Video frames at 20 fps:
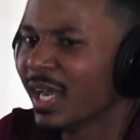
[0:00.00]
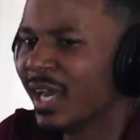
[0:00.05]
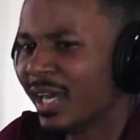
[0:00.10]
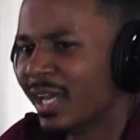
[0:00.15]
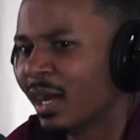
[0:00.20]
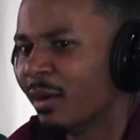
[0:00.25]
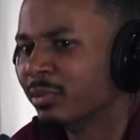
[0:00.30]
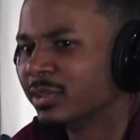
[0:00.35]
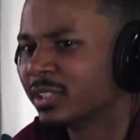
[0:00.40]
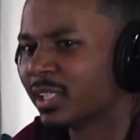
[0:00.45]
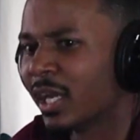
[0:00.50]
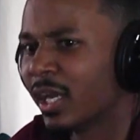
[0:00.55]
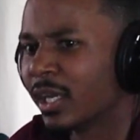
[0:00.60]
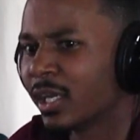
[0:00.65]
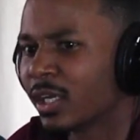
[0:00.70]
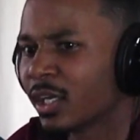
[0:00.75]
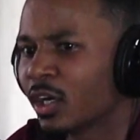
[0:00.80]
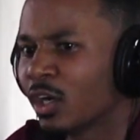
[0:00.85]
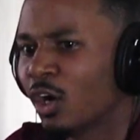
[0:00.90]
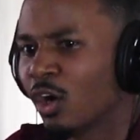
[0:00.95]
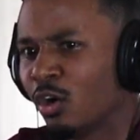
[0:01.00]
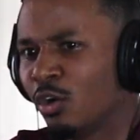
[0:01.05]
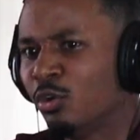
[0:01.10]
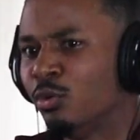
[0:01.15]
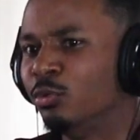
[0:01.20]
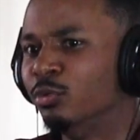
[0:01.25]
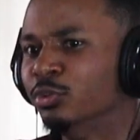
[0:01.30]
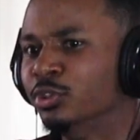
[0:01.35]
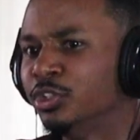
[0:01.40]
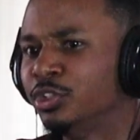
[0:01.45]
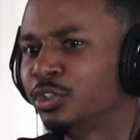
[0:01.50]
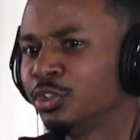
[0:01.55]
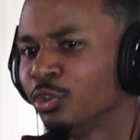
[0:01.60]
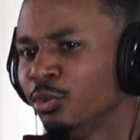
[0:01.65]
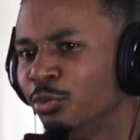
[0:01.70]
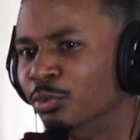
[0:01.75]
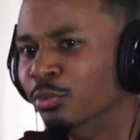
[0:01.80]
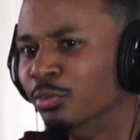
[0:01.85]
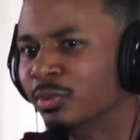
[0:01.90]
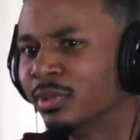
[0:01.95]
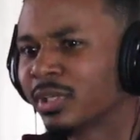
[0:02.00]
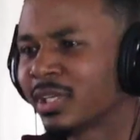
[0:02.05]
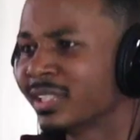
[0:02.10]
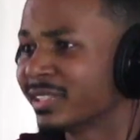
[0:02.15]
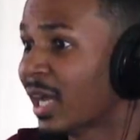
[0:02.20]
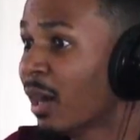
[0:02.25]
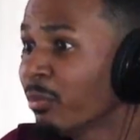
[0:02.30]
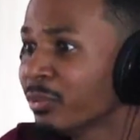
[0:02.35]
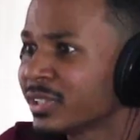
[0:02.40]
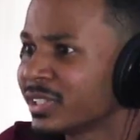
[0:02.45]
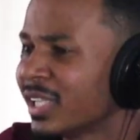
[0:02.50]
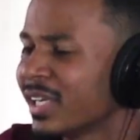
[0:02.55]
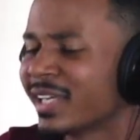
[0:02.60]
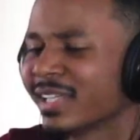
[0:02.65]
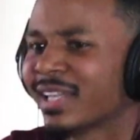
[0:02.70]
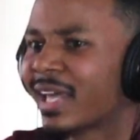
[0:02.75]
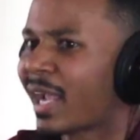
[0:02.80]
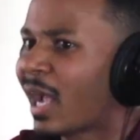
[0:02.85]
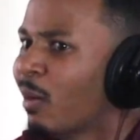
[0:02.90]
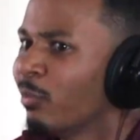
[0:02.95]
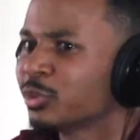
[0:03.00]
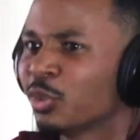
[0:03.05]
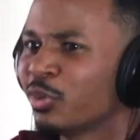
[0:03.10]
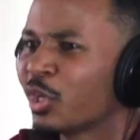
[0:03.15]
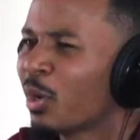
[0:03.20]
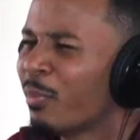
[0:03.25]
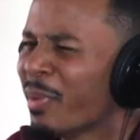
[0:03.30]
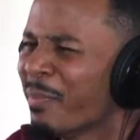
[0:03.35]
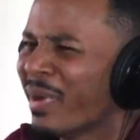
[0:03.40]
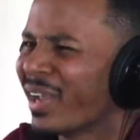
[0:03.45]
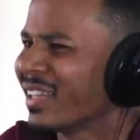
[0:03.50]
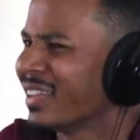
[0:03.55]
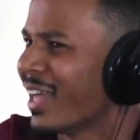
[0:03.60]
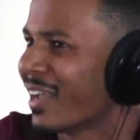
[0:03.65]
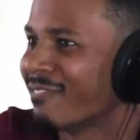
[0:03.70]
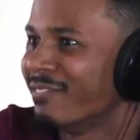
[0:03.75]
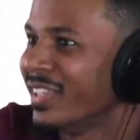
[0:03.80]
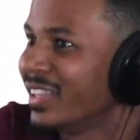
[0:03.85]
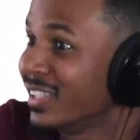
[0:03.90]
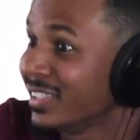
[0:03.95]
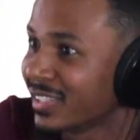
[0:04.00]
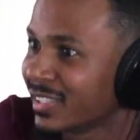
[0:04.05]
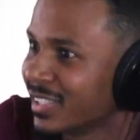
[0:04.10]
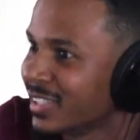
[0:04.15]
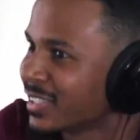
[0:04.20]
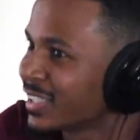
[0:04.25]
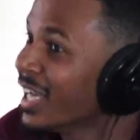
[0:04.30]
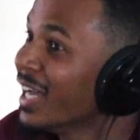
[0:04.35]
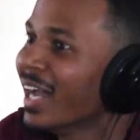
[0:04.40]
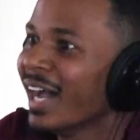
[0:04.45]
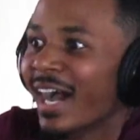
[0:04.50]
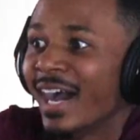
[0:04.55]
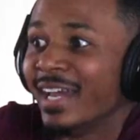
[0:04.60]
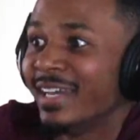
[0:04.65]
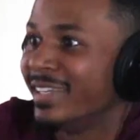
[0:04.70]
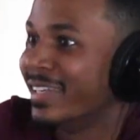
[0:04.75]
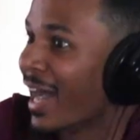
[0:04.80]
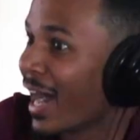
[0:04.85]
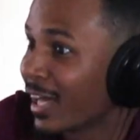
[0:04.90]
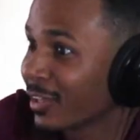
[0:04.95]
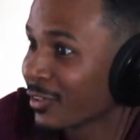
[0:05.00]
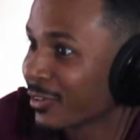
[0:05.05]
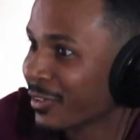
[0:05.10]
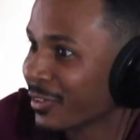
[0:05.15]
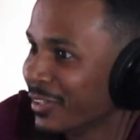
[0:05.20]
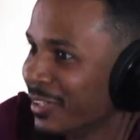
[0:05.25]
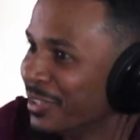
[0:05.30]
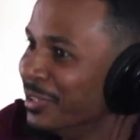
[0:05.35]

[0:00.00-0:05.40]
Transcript: And I was like, oh shoot, because I was thinking like I was only gonna be making like 50 cents, a dollar.